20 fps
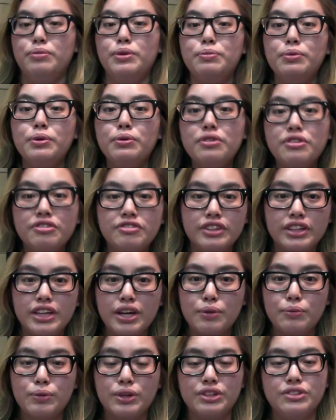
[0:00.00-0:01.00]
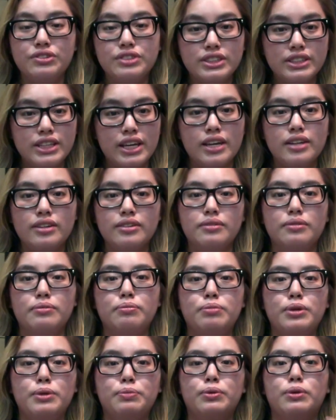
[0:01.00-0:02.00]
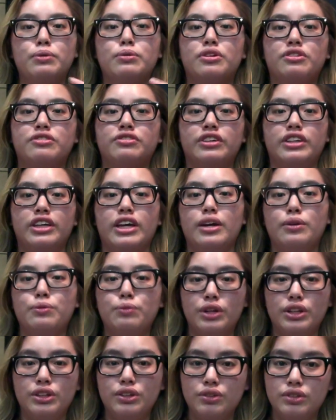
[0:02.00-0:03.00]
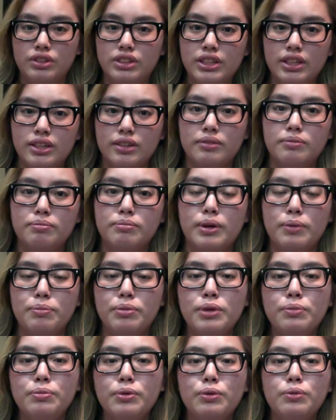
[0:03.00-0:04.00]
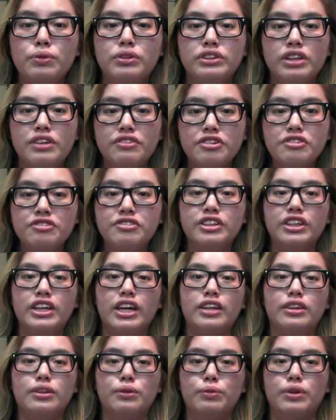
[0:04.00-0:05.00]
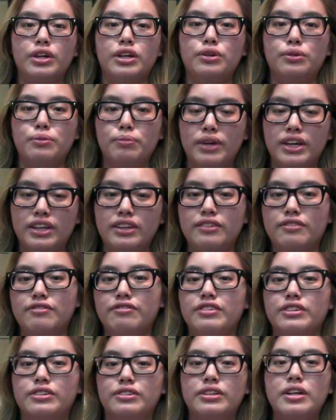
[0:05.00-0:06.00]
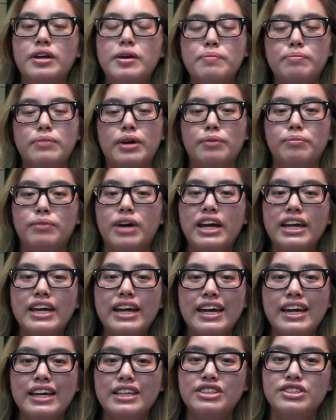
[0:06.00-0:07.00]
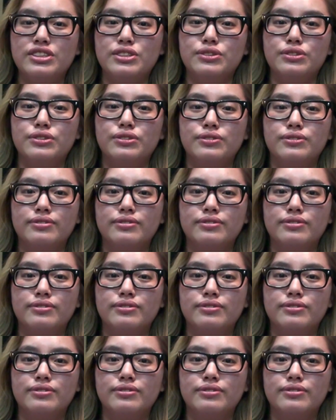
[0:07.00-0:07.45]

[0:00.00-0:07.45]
people will forget what you said, people will forget what you did, but people will never forget the way you made them feel. By Maya Angelou.